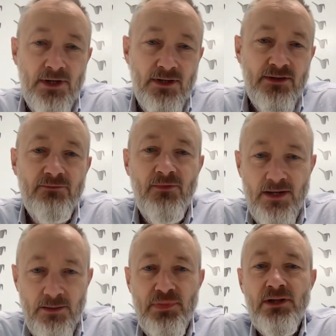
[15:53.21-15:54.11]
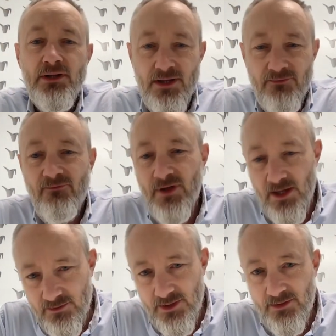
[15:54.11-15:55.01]
And the viability
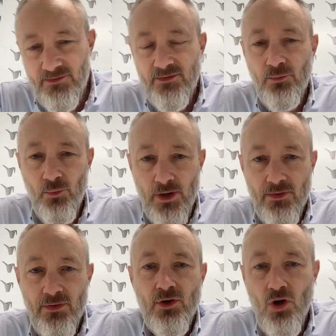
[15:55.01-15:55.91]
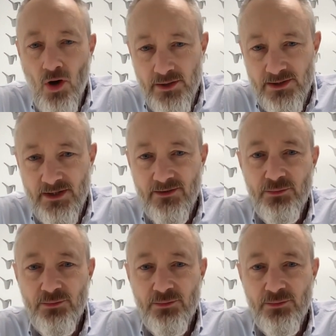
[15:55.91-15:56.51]
varies with context,